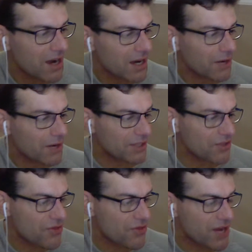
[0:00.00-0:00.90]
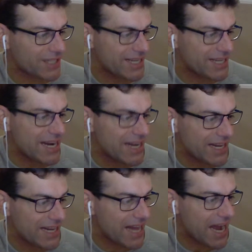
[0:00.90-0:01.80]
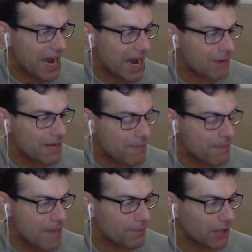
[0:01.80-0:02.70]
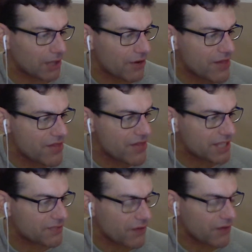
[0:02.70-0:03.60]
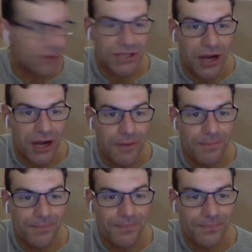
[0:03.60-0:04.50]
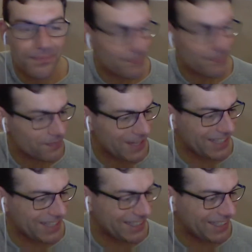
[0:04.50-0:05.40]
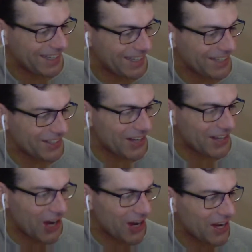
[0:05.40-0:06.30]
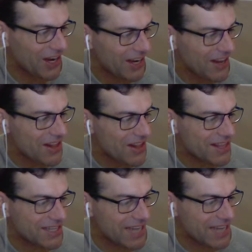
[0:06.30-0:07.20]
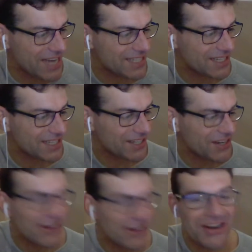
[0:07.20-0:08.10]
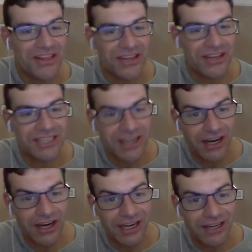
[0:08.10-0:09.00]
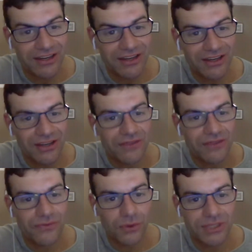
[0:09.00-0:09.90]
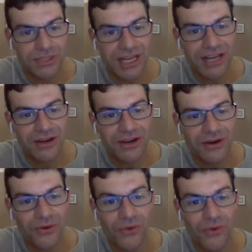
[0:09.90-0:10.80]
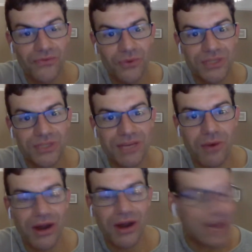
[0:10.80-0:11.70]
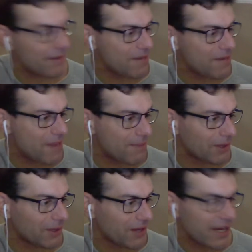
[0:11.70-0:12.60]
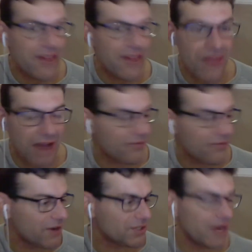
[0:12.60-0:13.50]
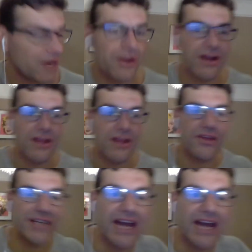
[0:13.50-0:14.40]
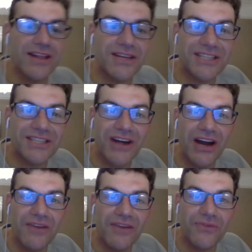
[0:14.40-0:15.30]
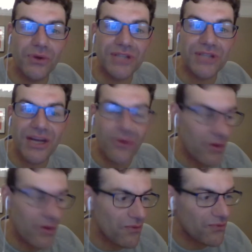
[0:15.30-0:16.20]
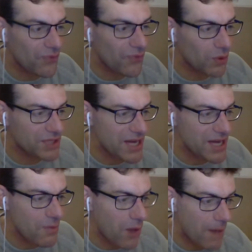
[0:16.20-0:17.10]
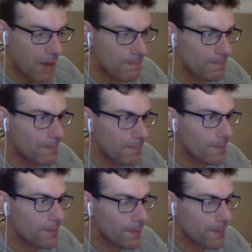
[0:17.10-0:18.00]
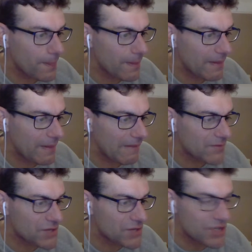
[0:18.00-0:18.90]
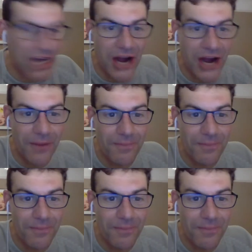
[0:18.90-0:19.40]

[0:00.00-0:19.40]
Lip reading: Question 13, nearly there. How many people are in this photo? Good luck. 38, 39, 40, or 41? How many people in that photo? 38, 39, 40, or 41? 2 to go.